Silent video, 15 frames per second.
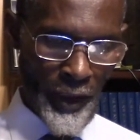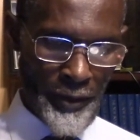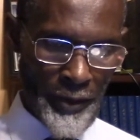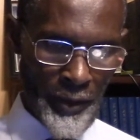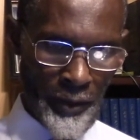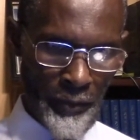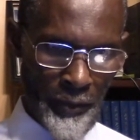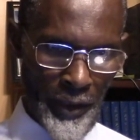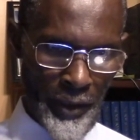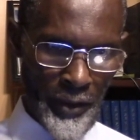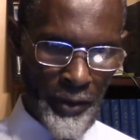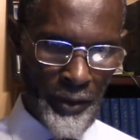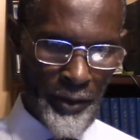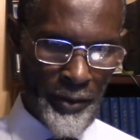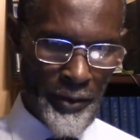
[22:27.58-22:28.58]
so we are
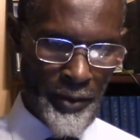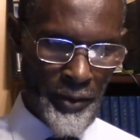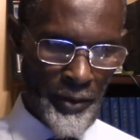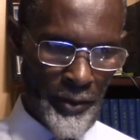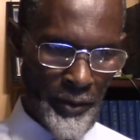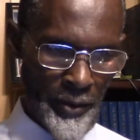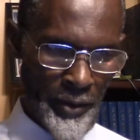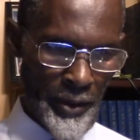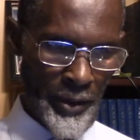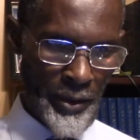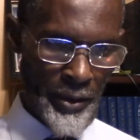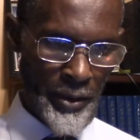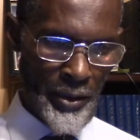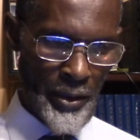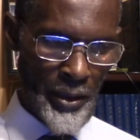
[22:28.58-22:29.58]
going to look
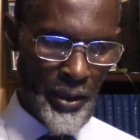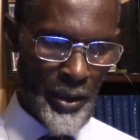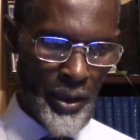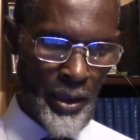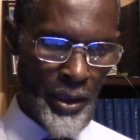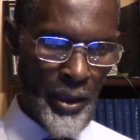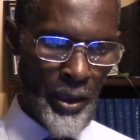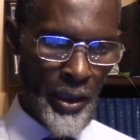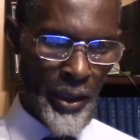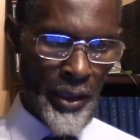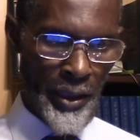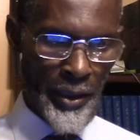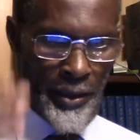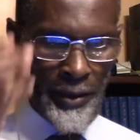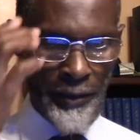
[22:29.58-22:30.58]

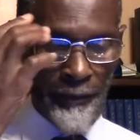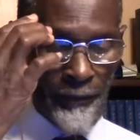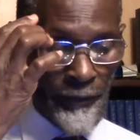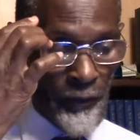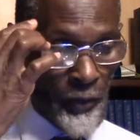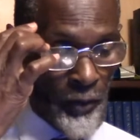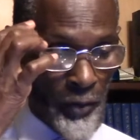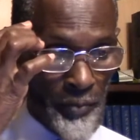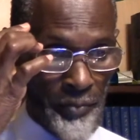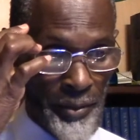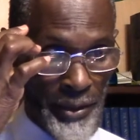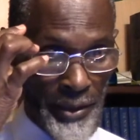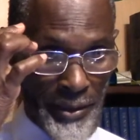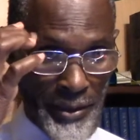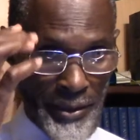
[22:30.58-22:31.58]
at the four
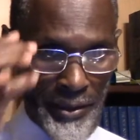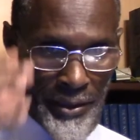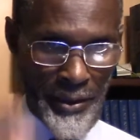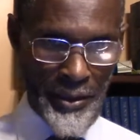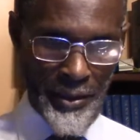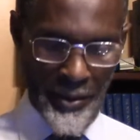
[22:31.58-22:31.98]
beasts.